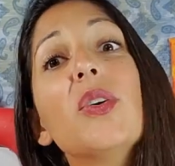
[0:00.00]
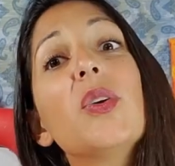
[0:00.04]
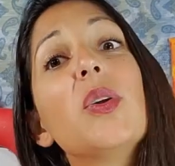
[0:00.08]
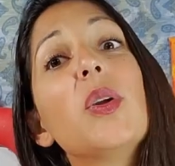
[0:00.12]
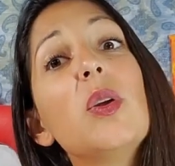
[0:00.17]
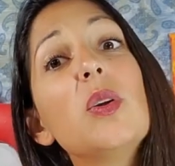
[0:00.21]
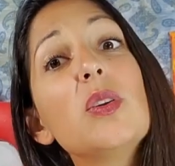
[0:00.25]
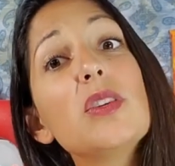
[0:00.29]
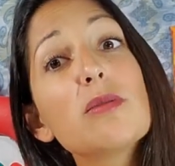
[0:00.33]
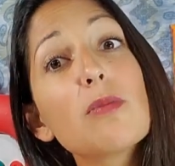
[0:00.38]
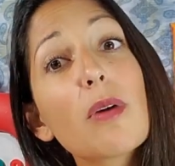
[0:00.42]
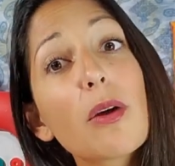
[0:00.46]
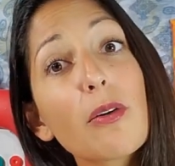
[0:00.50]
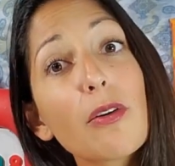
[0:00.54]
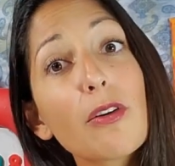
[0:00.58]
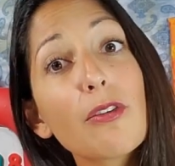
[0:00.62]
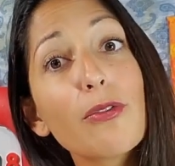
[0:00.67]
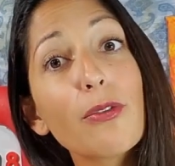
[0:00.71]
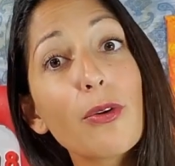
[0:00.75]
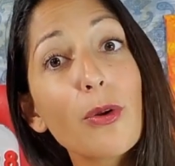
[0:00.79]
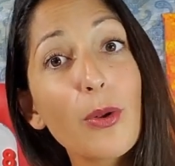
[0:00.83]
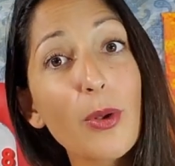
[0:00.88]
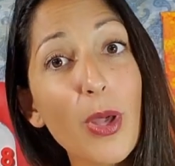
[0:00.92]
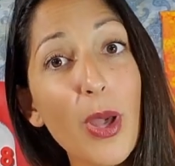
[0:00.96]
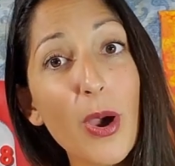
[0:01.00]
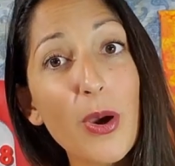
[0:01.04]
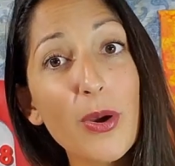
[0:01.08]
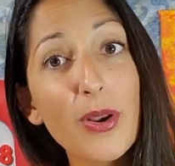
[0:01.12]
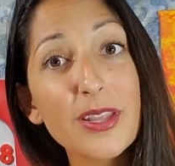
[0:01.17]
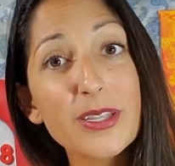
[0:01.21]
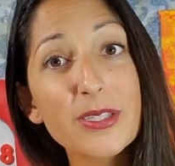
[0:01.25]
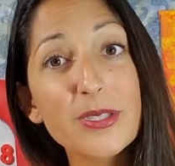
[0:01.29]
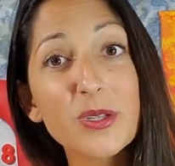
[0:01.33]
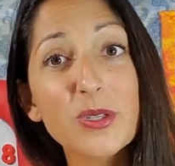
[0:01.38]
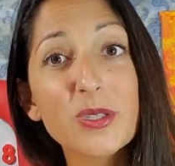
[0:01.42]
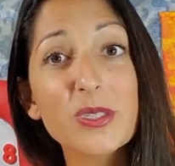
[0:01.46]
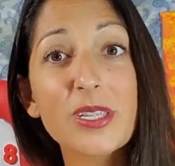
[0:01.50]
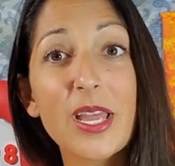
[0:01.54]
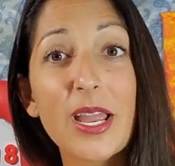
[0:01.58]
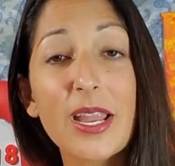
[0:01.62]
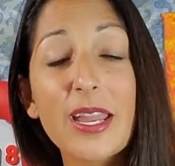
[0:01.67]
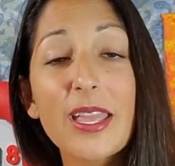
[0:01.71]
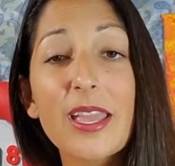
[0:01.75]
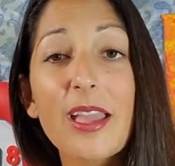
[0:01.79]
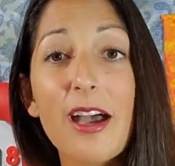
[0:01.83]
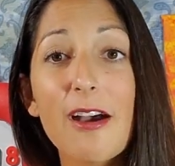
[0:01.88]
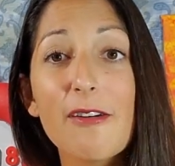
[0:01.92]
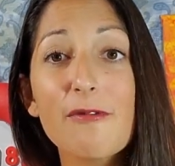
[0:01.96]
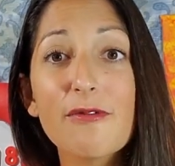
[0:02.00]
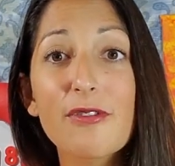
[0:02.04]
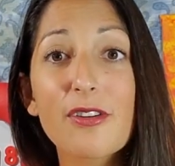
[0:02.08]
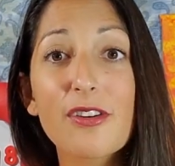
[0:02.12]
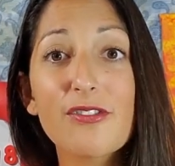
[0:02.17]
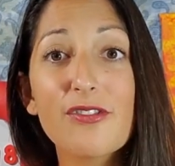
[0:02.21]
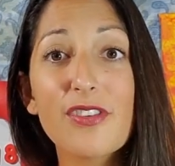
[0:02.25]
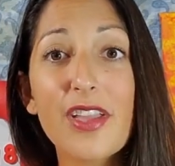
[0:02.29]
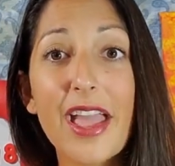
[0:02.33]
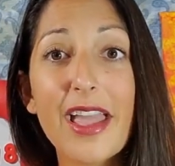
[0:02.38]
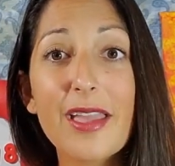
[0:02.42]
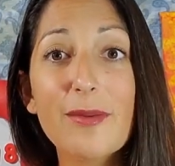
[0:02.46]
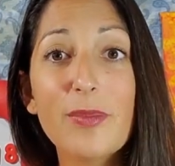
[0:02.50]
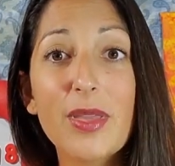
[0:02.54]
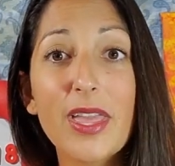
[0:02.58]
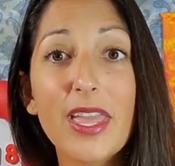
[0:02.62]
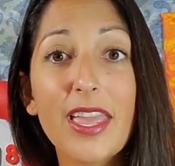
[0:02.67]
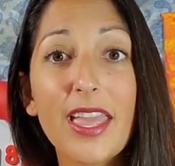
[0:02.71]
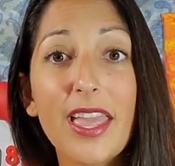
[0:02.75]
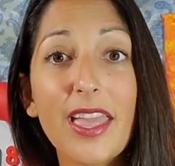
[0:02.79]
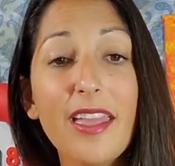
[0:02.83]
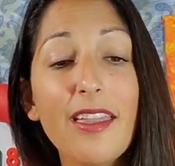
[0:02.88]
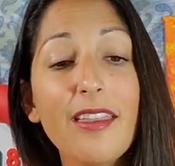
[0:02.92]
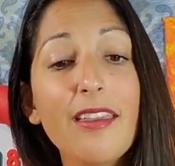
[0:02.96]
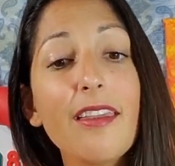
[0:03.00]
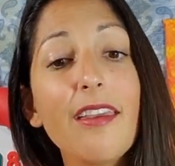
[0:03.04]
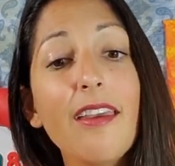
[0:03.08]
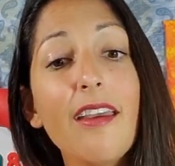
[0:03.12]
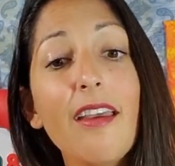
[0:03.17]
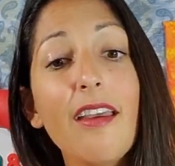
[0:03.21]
Use my referral code as you're signing up for VIPKID.